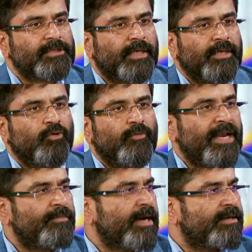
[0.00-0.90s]
is that no
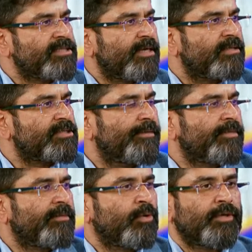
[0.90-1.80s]
malpractice, at the same
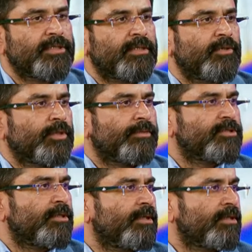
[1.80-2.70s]
time no reason to keep
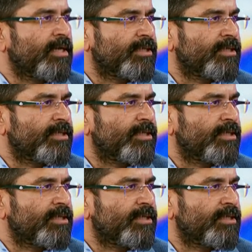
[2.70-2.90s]
churning the